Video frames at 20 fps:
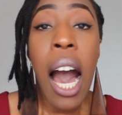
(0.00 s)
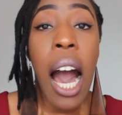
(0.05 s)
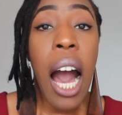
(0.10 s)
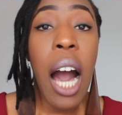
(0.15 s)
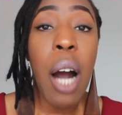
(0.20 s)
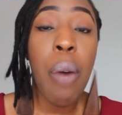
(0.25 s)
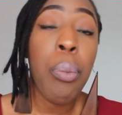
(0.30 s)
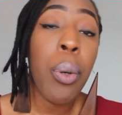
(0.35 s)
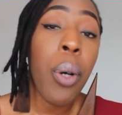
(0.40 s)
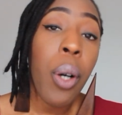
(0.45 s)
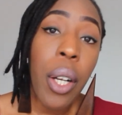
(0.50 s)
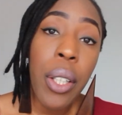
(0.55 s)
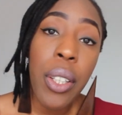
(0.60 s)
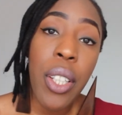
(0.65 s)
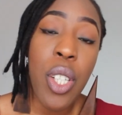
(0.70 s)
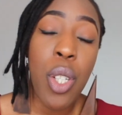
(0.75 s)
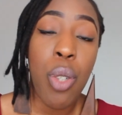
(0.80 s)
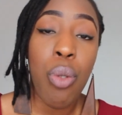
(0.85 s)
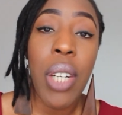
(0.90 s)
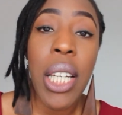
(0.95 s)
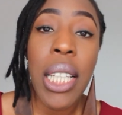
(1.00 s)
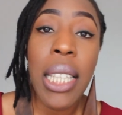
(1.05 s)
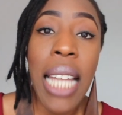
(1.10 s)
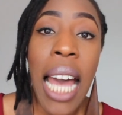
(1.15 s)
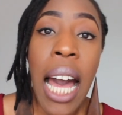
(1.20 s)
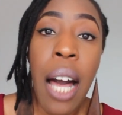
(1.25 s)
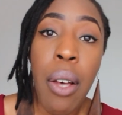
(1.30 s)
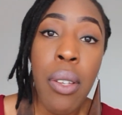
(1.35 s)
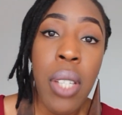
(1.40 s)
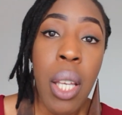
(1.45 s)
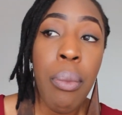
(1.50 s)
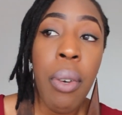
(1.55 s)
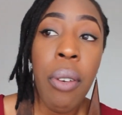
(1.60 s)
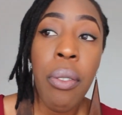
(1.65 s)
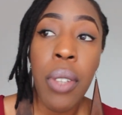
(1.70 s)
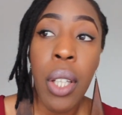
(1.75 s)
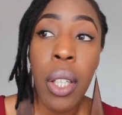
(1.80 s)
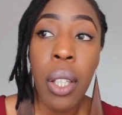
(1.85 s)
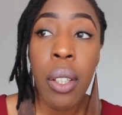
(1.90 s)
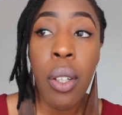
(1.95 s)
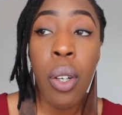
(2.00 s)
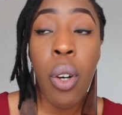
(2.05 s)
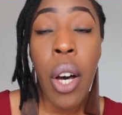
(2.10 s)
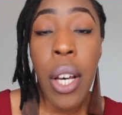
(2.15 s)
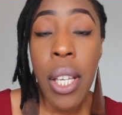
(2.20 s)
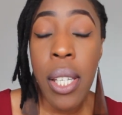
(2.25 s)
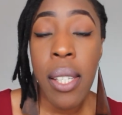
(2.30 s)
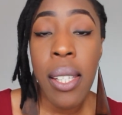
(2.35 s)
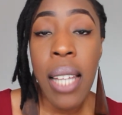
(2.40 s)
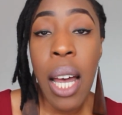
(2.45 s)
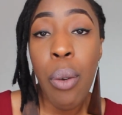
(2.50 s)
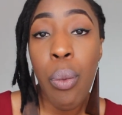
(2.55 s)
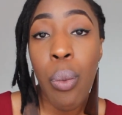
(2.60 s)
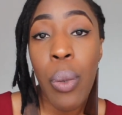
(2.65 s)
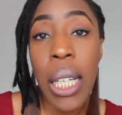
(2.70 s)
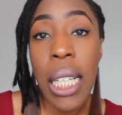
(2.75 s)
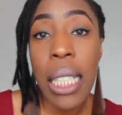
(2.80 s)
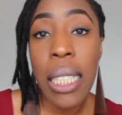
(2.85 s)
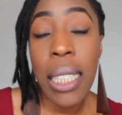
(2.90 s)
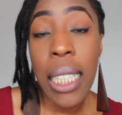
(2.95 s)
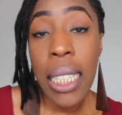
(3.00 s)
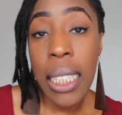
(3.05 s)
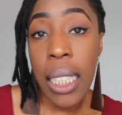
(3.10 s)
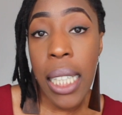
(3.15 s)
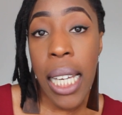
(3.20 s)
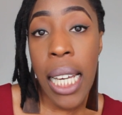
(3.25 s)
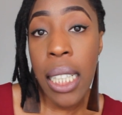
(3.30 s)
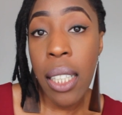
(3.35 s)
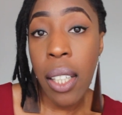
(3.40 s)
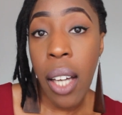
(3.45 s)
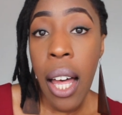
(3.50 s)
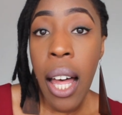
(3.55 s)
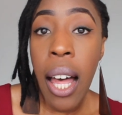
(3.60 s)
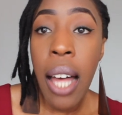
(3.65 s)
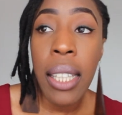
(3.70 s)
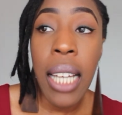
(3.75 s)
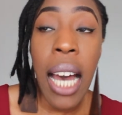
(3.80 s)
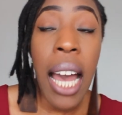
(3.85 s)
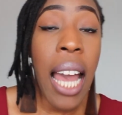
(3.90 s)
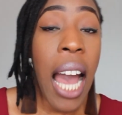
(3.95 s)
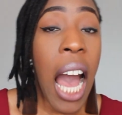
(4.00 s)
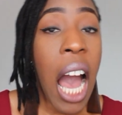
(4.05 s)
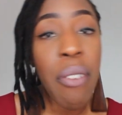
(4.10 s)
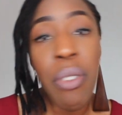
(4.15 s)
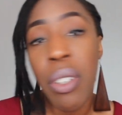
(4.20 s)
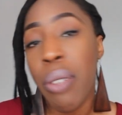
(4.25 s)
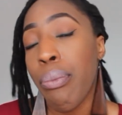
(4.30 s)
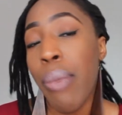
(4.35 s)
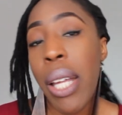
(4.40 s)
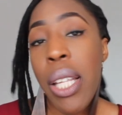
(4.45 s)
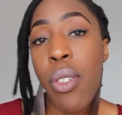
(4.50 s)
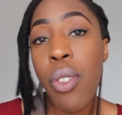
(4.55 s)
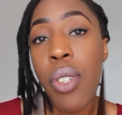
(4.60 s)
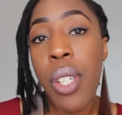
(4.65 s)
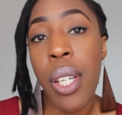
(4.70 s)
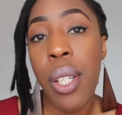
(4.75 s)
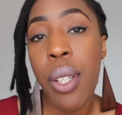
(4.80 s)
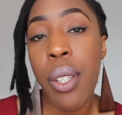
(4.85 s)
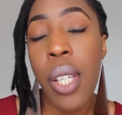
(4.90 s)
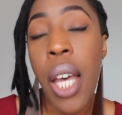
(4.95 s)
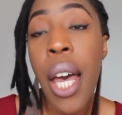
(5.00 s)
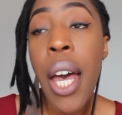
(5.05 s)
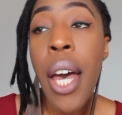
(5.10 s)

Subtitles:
I'll put on the screen now some of the costs that we did incur that I haven't mentioned,